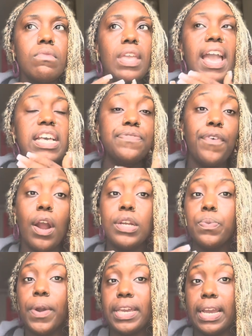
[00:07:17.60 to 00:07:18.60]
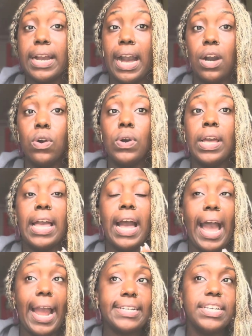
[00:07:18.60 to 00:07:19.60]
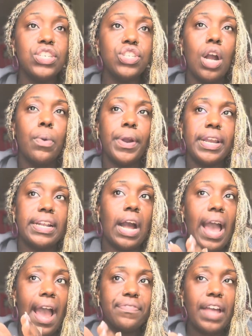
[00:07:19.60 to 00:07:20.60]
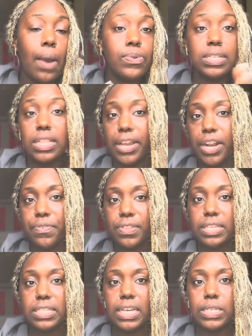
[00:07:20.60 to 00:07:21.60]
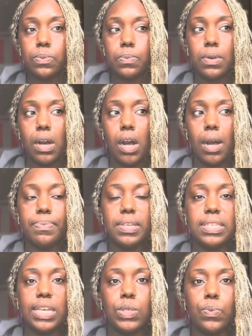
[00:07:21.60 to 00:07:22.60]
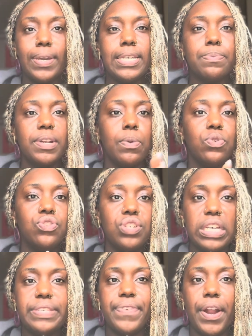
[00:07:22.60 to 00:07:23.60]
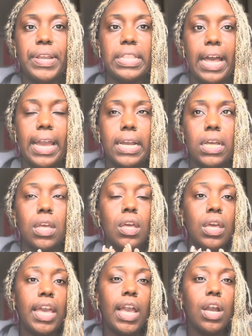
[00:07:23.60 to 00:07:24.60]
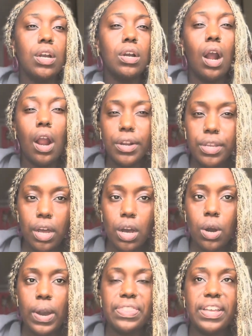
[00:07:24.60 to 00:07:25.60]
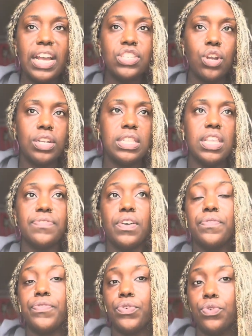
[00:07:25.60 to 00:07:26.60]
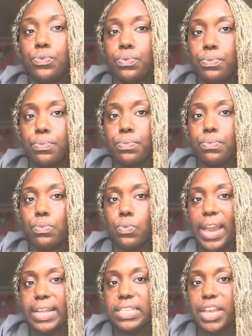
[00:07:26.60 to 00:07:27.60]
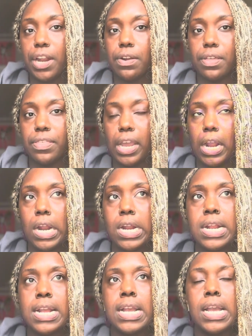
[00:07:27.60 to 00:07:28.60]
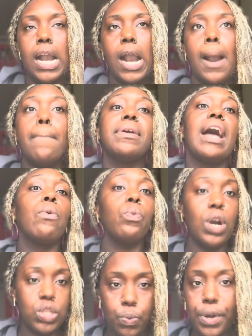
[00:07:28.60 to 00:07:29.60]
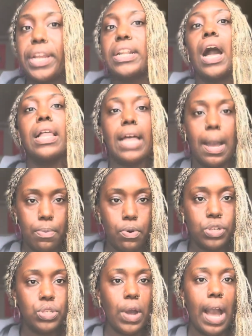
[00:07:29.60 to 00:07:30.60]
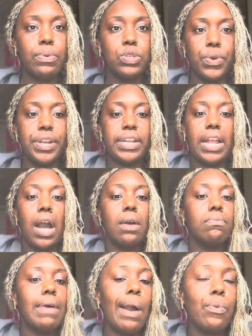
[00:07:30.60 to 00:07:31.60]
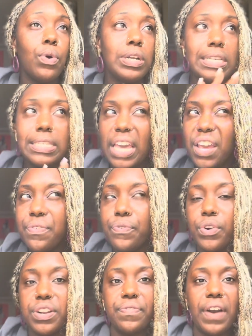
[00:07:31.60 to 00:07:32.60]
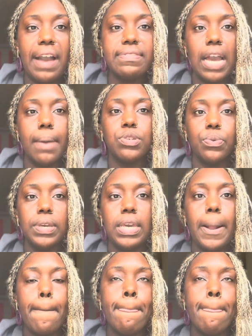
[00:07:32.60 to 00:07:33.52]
As far as working out, I did start working out after I was cleared for the 6 weeks, but it was just very like cardio, and then I started to lift a few weights here or there. But I was working out a lot more. So I was working out, I want to say 4 to 5 times a week.